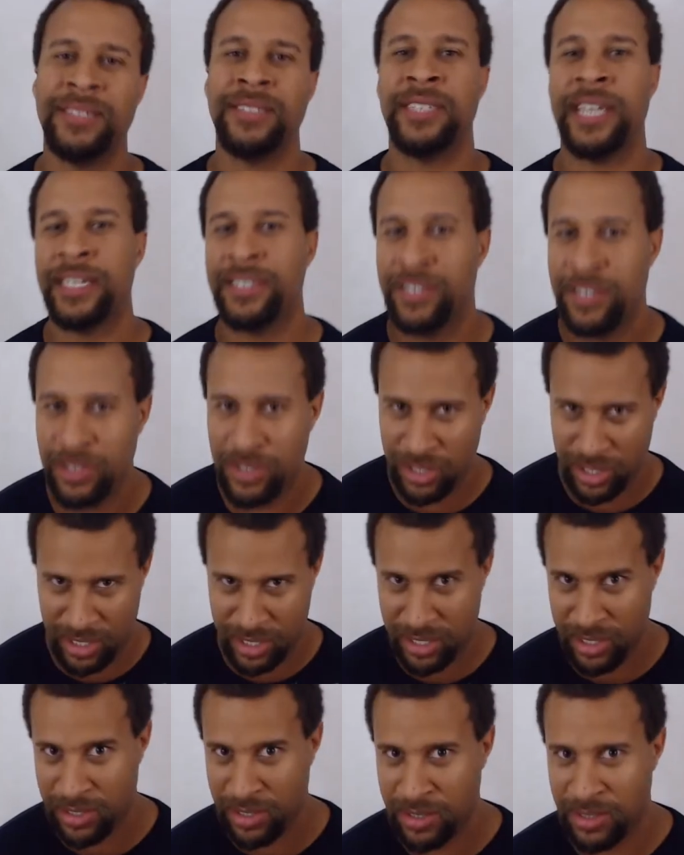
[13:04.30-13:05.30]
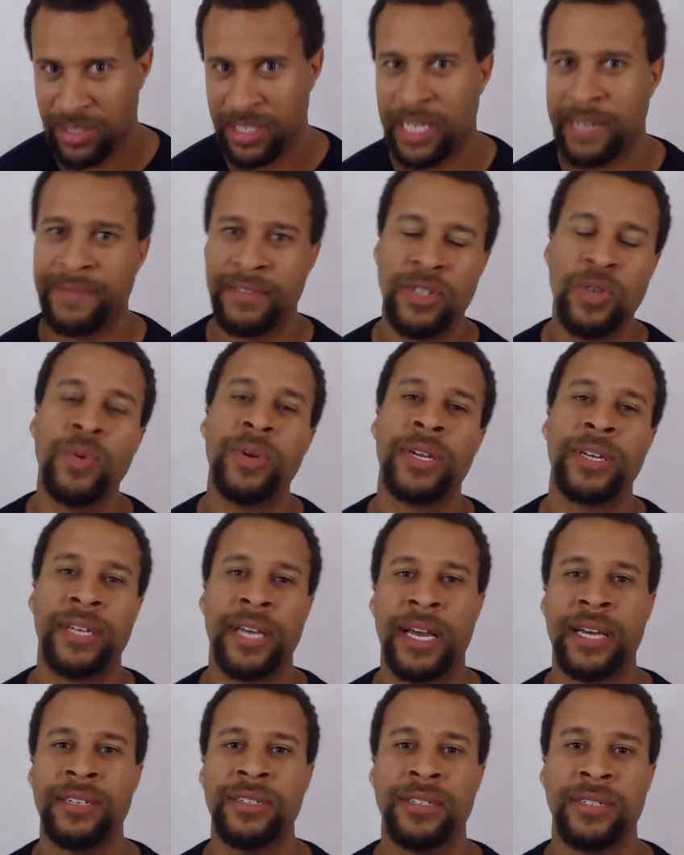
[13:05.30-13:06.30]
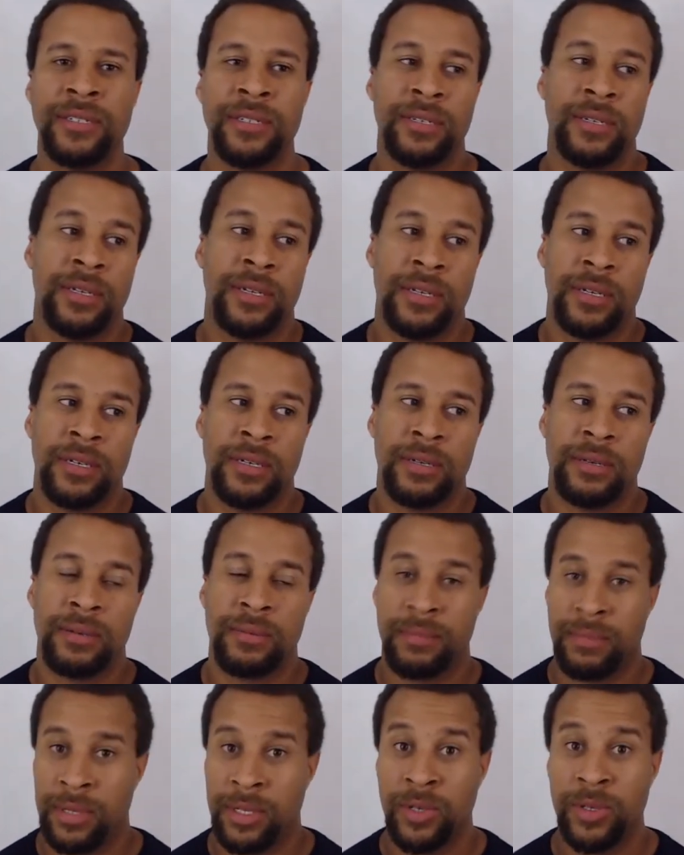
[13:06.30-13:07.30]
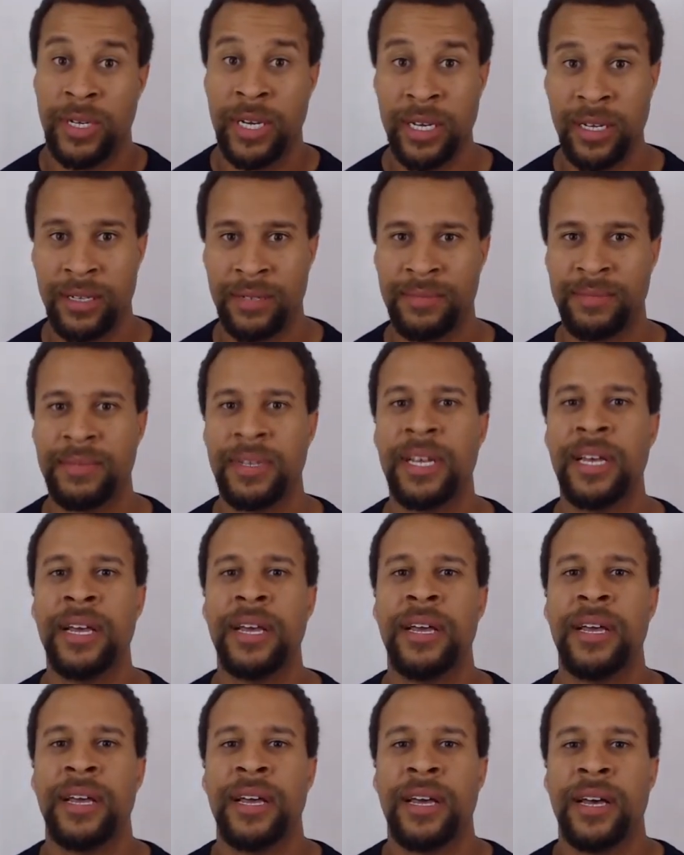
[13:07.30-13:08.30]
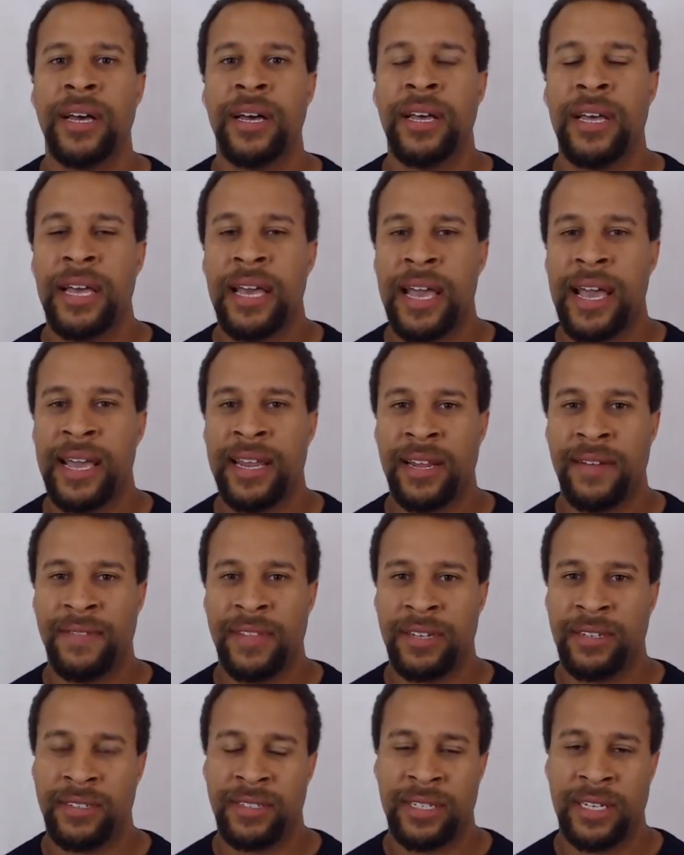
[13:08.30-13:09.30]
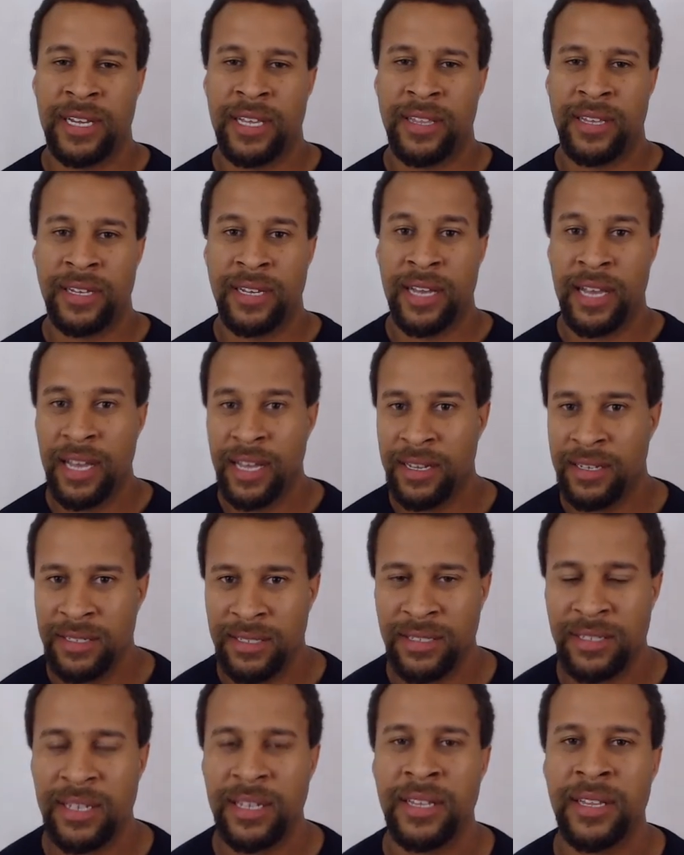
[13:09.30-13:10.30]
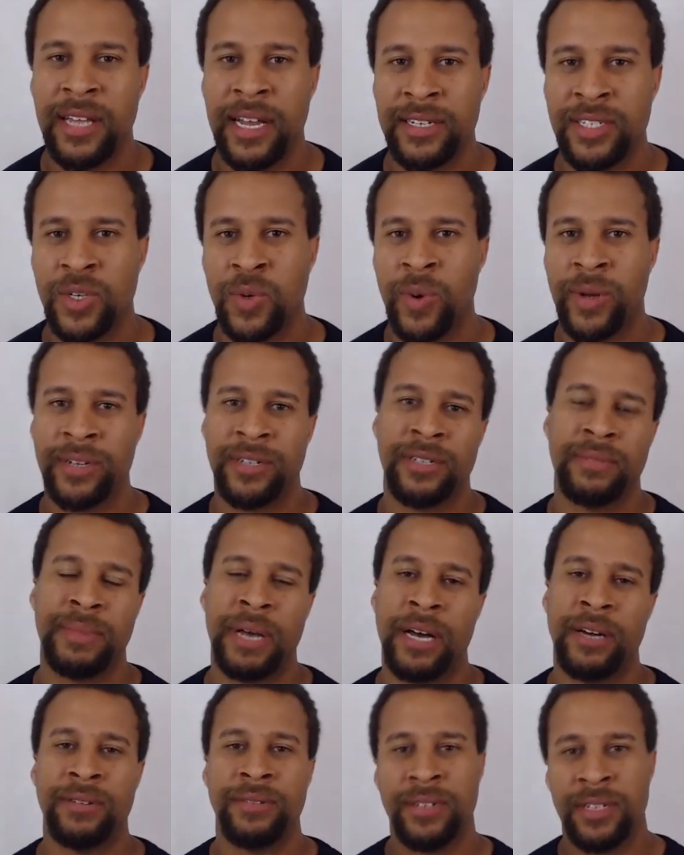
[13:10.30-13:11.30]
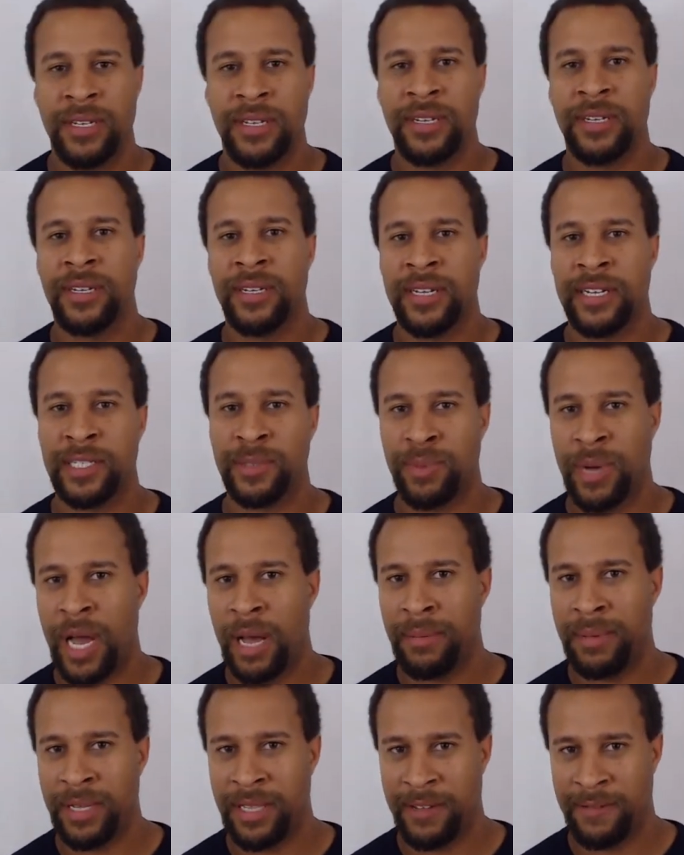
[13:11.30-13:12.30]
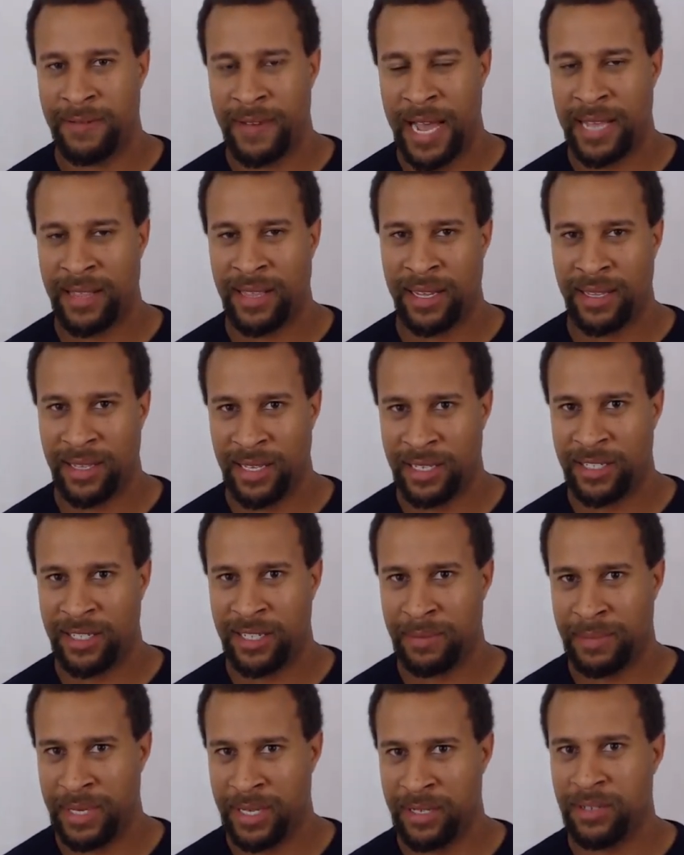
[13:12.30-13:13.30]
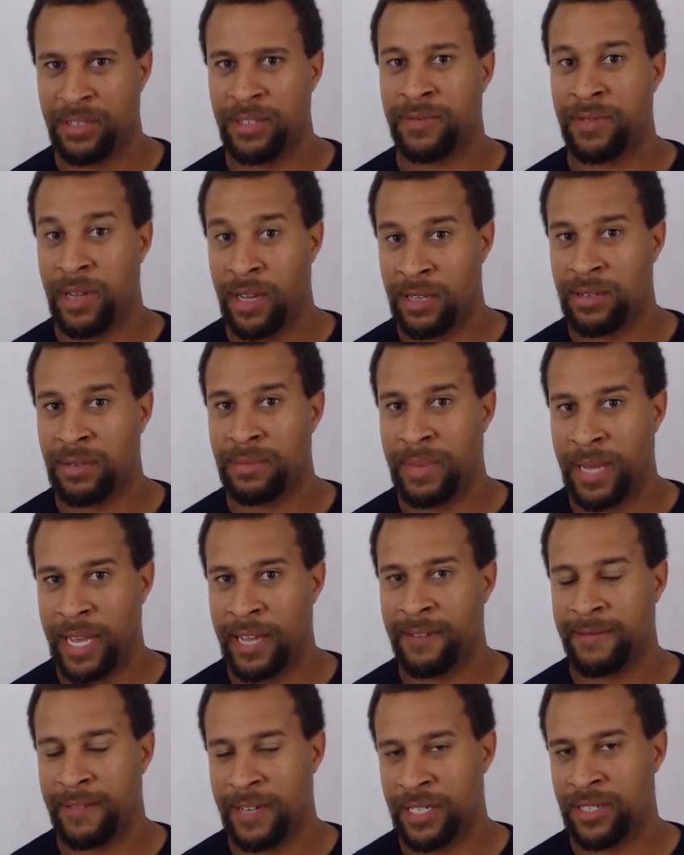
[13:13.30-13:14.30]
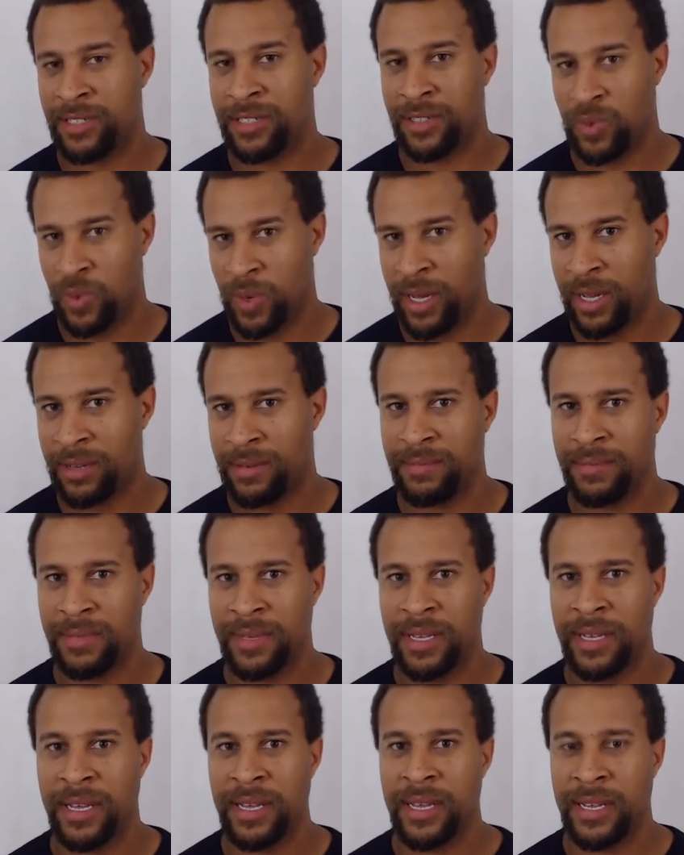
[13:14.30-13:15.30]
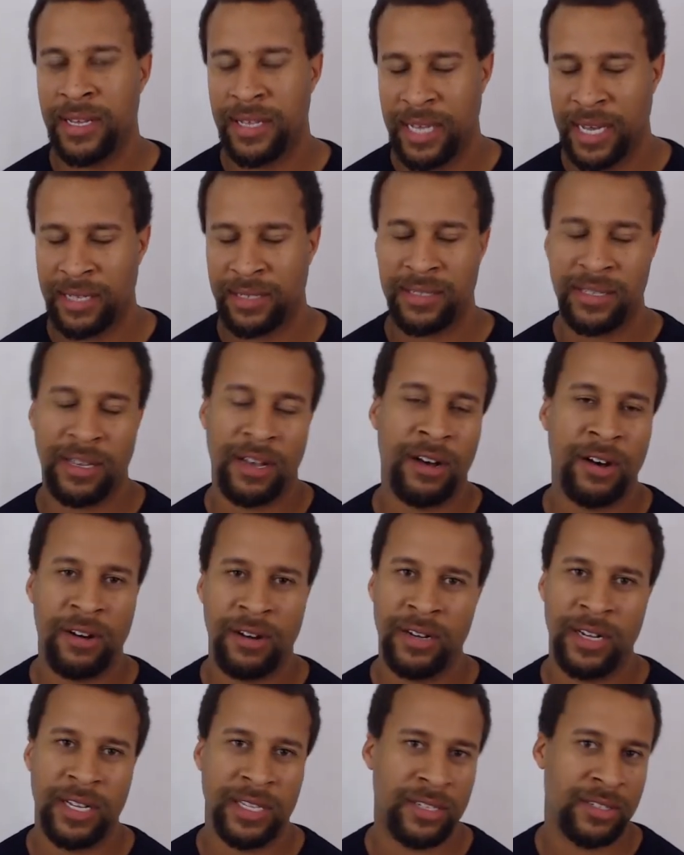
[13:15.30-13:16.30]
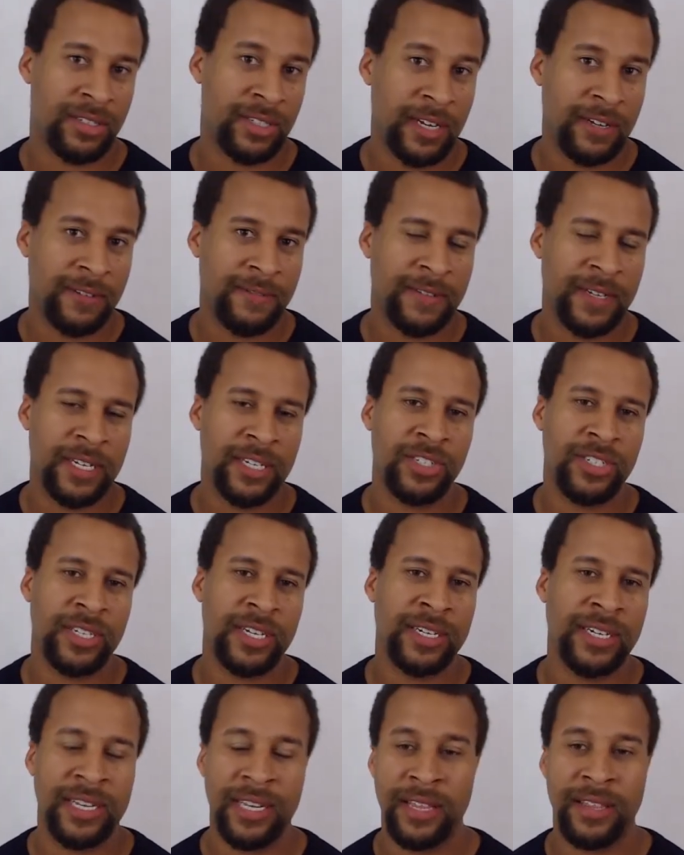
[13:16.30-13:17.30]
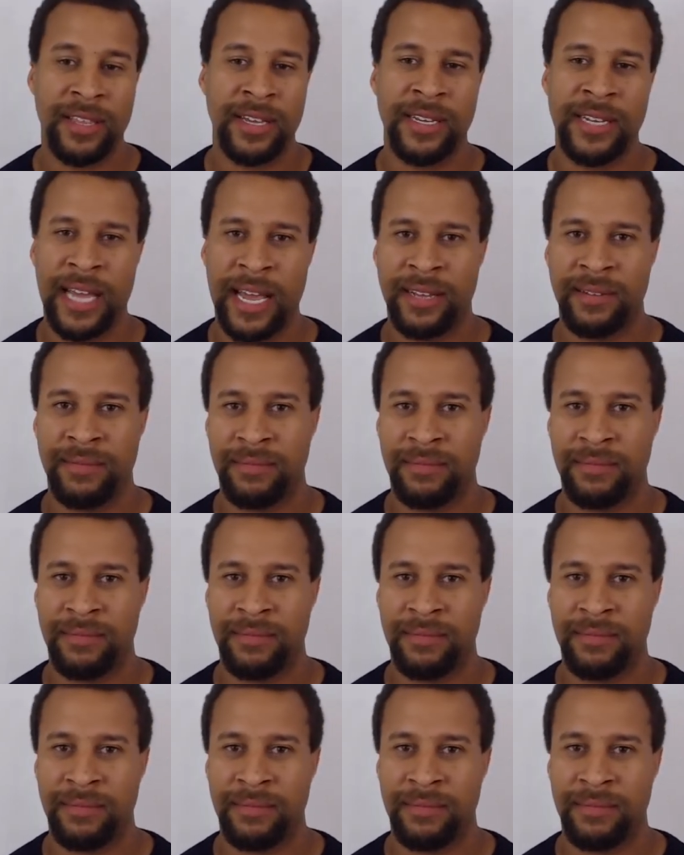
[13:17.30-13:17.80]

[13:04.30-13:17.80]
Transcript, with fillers: that you should use if you want to catch bluegill. And if there's anything else that you're wondering about, it's probably the fact that these could be used for other panfish as well. Yes, all other sunfish and anything that